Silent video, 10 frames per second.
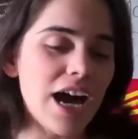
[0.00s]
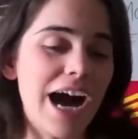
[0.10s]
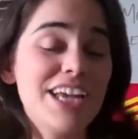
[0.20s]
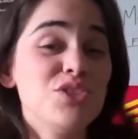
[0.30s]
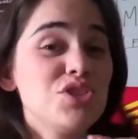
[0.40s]

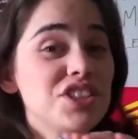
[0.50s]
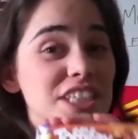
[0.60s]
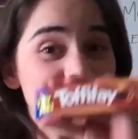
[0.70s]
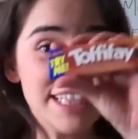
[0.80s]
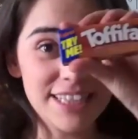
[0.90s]
I used
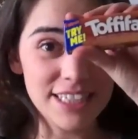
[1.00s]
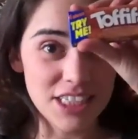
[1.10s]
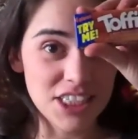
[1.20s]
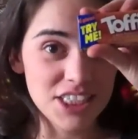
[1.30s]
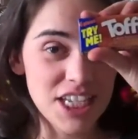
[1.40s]
to eat
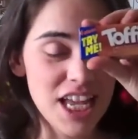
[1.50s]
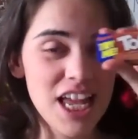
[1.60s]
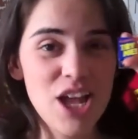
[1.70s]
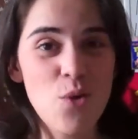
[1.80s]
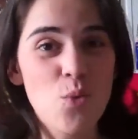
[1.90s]
this
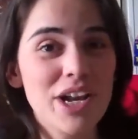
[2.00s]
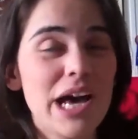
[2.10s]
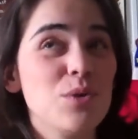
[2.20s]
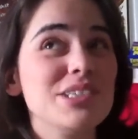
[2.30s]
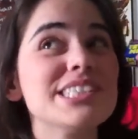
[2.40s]
when
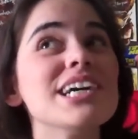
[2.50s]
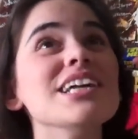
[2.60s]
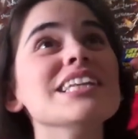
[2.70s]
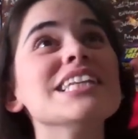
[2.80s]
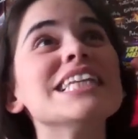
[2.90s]
I was
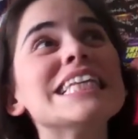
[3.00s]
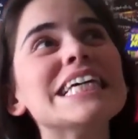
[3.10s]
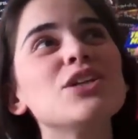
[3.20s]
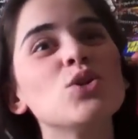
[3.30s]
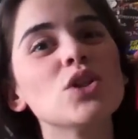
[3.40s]
a
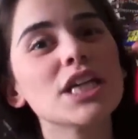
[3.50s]
little